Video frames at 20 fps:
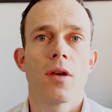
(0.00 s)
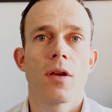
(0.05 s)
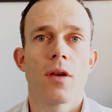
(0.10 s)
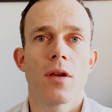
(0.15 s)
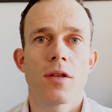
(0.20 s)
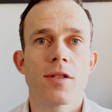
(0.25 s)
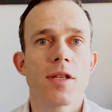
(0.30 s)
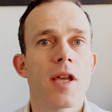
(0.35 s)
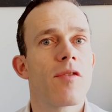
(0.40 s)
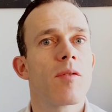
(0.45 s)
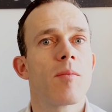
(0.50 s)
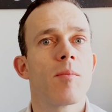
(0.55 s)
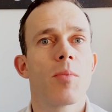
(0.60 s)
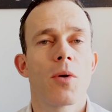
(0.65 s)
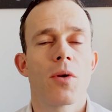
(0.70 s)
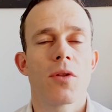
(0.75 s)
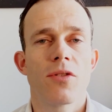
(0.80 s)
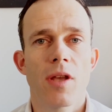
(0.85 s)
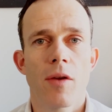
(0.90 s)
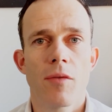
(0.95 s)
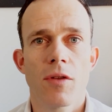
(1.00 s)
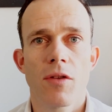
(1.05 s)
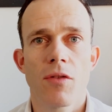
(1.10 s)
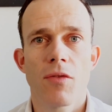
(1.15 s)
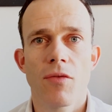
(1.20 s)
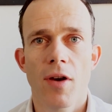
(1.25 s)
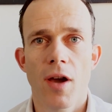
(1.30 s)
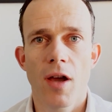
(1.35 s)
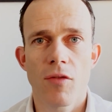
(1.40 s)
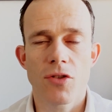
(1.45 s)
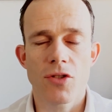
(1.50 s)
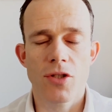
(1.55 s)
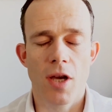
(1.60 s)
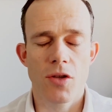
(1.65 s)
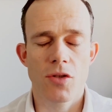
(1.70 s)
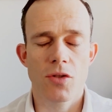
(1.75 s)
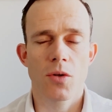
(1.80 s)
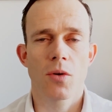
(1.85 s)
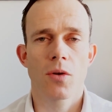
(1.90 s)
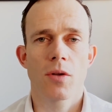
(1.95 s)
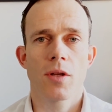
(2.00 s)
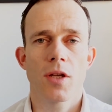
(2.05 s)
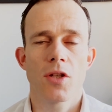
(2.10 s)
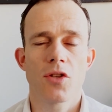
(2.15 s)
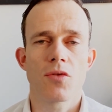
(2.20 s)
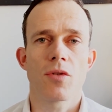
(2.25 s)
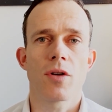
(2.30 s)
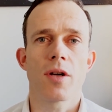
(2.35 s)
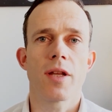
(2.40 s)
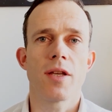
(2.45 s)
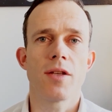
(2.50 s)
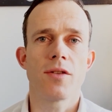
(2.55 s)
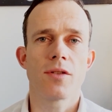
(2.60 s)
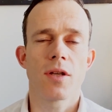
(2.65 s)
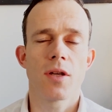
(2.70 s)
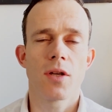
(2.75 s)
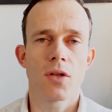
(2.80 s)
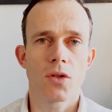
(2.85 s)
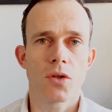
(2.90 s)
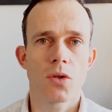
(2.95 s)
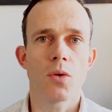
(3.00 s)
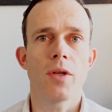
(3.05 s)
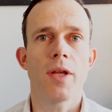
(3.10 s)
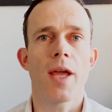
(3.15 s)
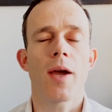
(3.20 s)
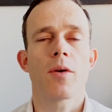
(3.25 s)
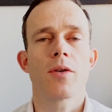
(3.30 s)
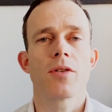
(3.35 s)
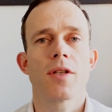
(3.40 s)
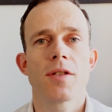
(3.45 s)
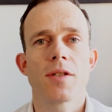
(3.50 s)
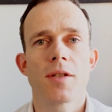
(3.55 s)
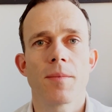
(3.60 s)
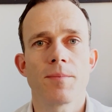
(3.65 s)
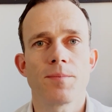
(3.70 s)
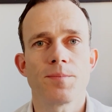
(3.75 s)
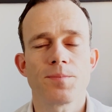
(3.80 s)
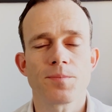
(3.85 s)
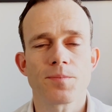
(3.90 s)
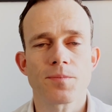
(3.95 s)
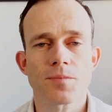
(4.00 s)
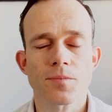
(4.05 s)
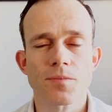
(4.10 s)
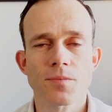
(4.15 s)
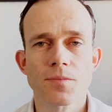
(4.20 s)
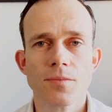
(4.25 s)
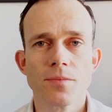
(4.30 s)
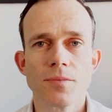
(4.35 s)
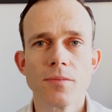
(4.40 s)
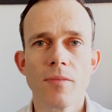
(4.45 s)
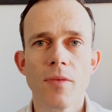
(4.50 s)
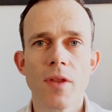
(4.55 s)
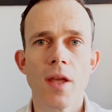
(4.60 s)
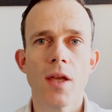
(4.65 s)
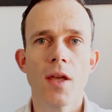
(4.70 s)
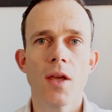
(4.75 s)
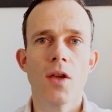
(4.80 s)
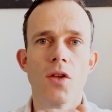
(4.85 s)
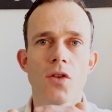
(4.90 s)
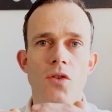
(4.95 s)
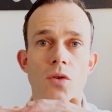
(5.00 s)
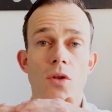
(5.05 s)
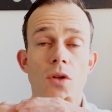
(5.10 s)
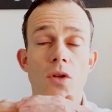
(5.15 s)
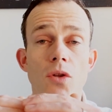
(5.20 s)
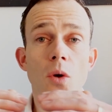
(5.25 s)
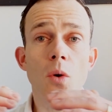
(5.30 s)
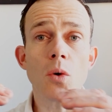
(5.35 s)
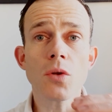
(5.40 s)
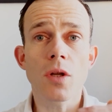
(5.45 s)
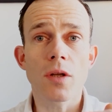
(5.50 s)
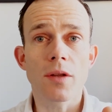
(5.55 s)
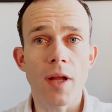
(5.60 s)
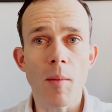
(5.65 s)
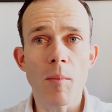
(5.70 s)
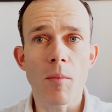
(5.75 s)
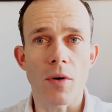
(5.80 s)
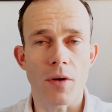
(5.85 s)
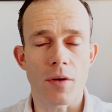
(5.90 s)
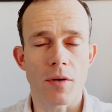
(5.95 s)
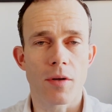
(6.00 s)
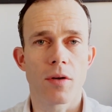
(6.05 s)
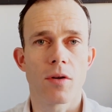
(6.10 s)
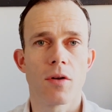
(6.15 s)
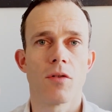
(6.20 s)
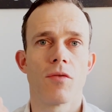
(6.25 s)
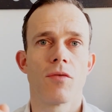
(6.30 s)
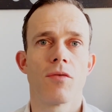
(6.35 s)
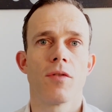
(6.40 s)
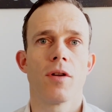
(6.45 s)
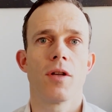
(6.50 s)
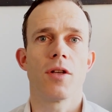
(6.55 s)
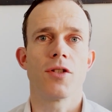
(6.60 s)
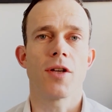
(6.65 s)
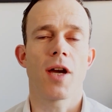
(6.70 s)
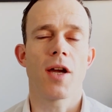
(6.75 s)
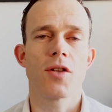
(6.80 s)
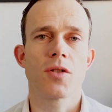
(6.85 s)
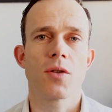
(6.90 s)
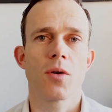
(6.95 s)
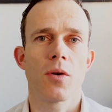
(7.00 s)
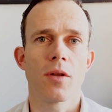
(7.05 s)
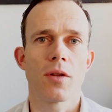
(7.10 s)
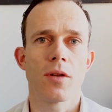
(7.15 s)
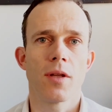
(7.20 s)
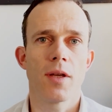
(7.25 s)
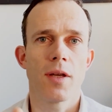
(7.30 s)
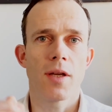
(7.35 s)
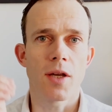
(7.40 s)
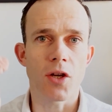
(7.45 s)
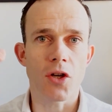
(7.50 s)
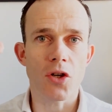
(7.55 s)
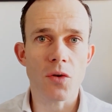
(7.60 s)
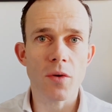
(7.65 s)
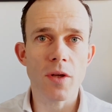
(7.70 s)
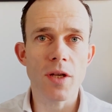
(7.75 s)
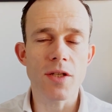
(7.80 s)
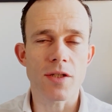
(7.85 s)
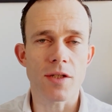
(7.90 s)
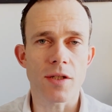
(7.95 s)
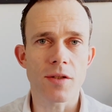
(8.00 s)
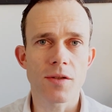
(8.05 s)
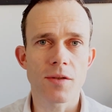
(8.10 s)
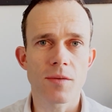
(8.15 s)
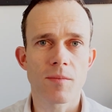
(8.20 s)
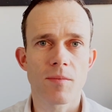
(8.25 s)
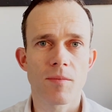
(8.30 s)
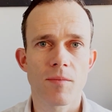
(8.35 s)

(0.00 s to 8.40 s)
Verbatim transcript: and a 7.75 Caiz coin is released to the ecosystem. So the total number of Caiz coin increases,